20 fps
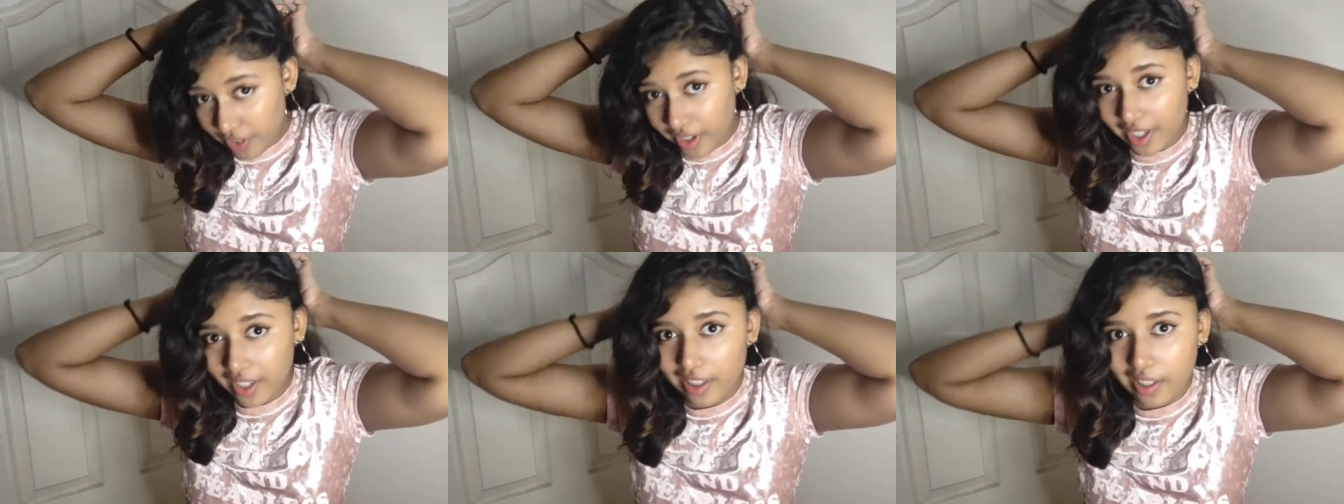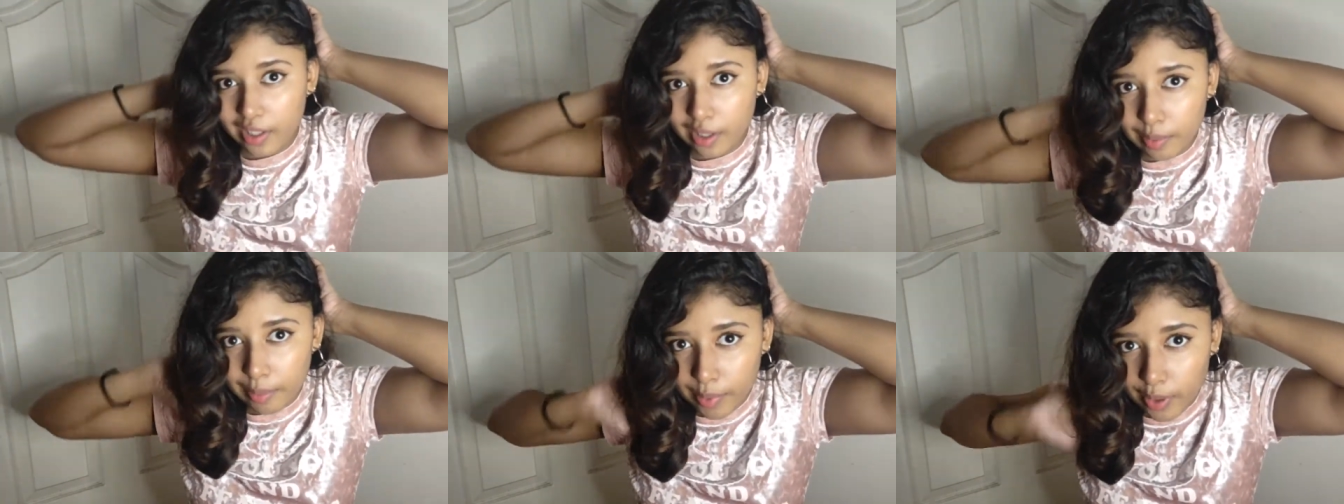a
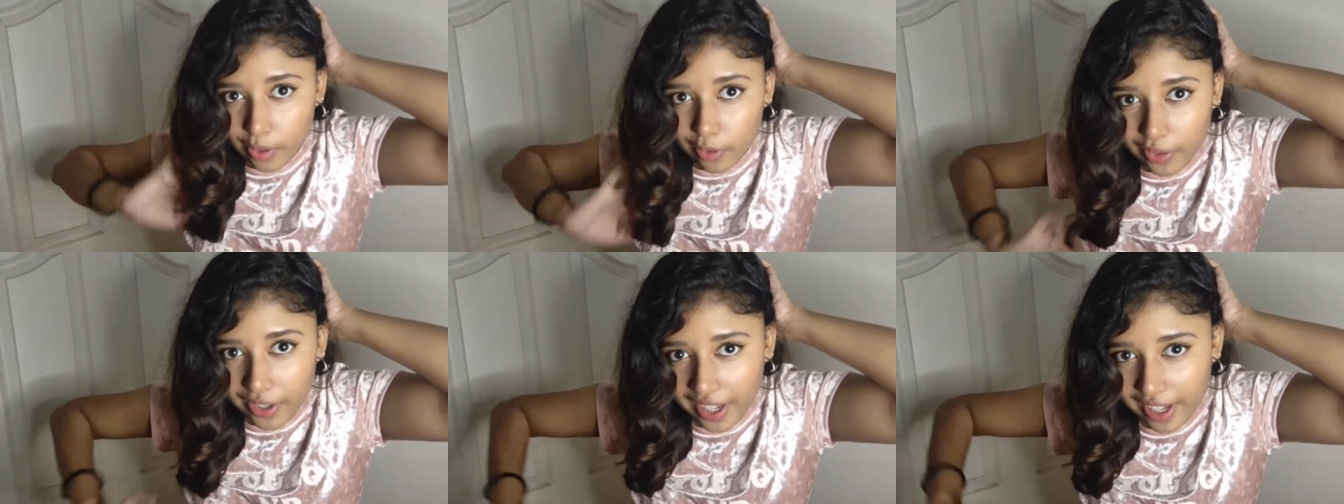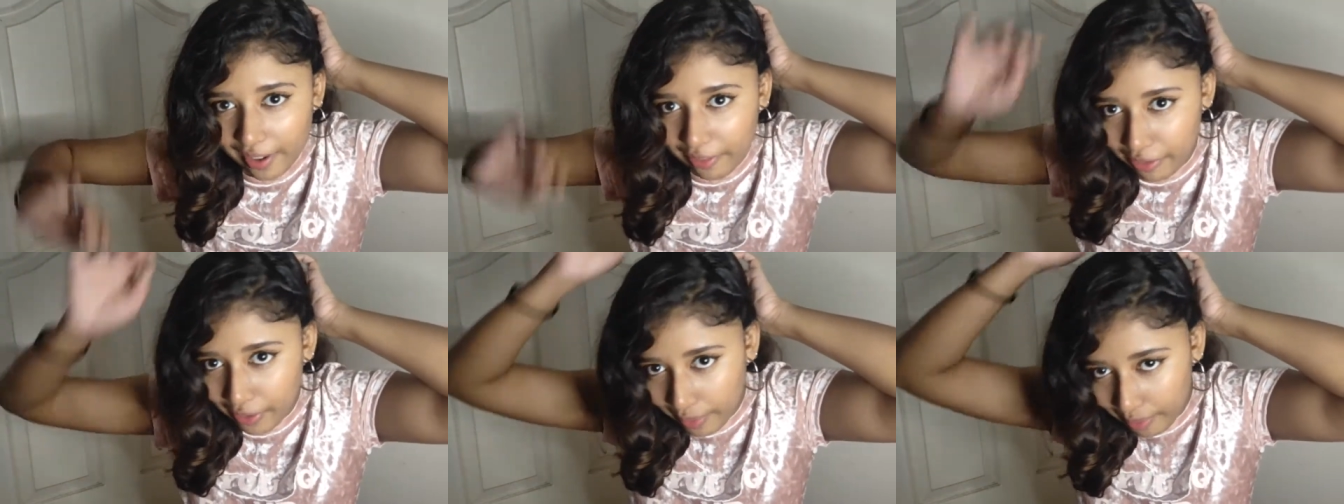little bit of
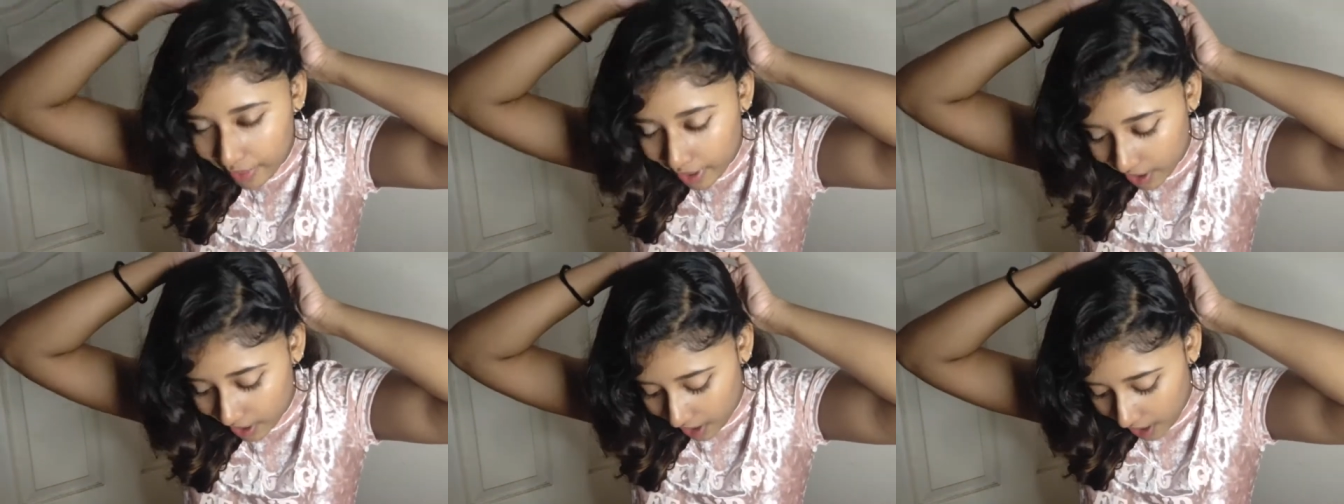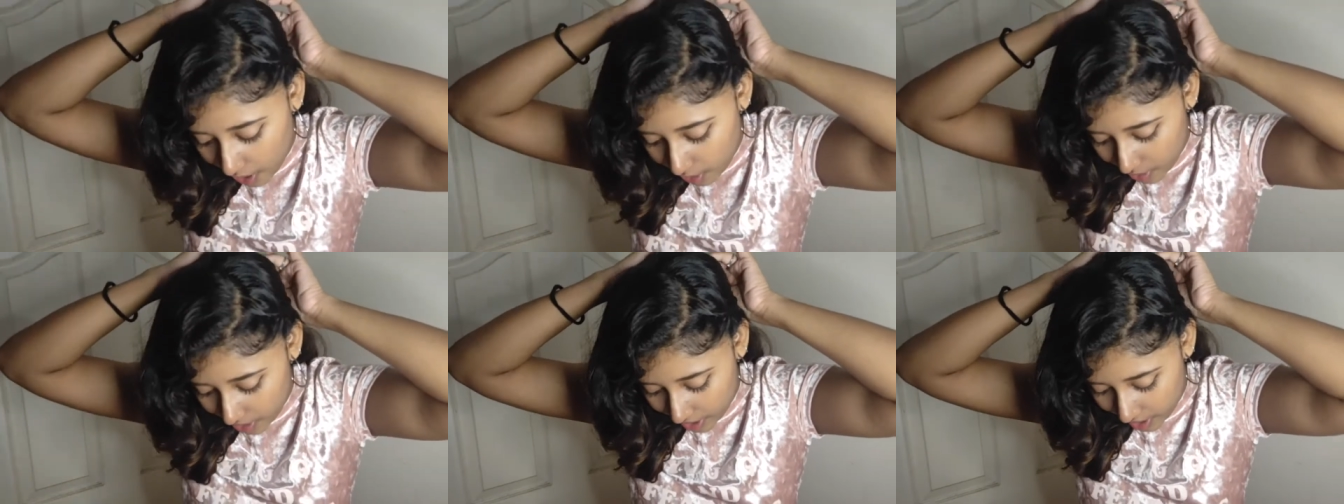hair from the crown